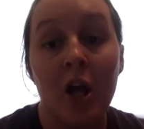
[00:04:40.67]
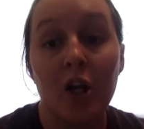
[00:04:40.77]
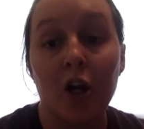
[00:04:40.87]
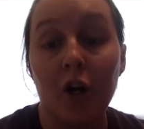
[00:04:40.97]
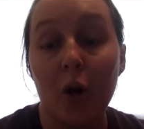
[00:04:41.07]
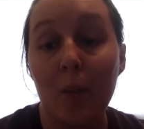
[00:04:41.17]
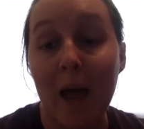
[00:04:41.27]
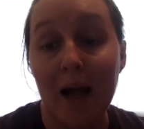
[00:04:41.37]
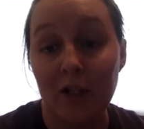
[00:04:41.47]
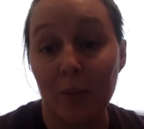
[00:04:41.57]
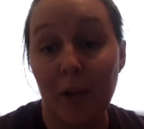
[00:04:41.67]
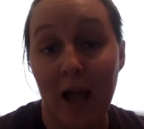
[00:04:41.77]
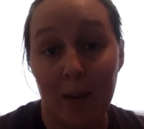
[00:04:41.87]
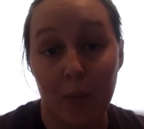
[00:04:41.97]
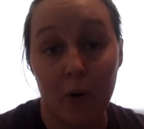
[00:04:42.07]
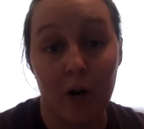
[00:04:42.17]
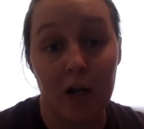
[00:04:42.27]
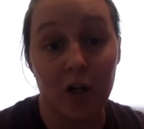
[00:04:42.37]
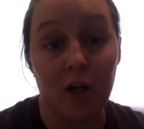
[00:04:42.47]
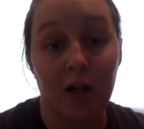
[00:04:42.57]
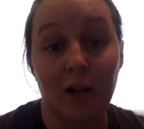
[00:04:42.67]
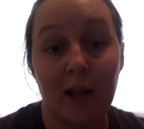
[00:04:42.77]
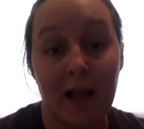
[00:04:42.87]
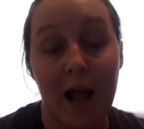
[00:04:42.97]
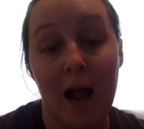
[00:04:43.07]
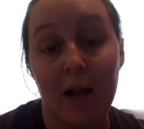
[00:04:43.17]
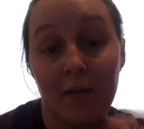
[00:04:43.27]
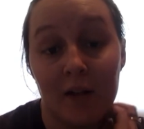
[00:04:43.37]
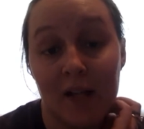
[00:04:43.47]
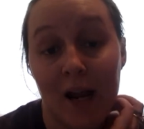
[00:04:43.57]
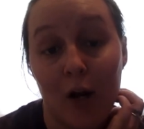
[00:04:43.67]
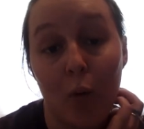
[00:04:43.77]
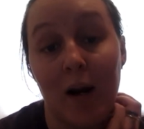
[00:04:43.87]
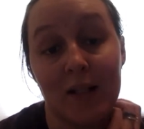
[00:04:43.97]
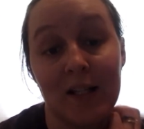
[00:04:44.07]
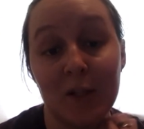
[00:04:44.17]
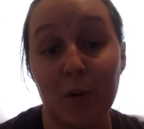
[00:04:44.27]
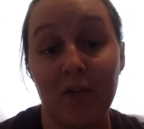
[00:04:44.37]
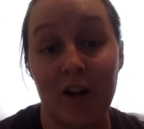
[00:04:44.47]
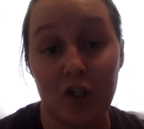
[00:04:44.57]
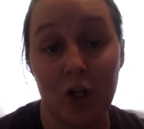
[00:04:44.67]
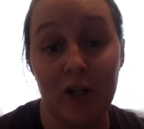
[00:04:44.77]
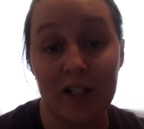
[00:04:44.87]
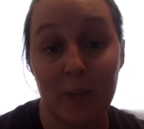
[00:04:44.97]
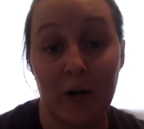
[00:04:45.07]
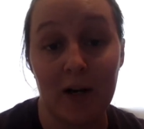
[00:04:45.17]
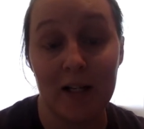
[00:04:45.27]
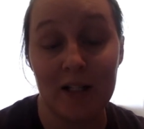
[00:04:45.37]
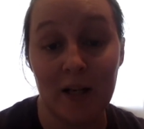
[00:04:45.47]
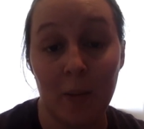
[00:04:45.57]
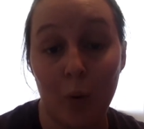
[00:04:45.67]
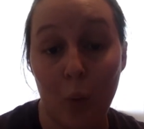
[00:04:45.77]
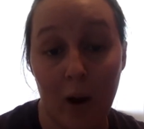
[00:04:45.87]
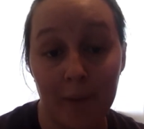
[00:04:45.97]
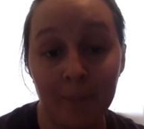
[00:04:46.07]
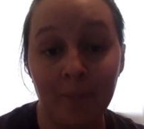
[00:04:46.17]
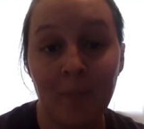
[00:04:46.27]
You're going to go back to Blackboard and you're going to click on the title where it says Professional Experience number 1.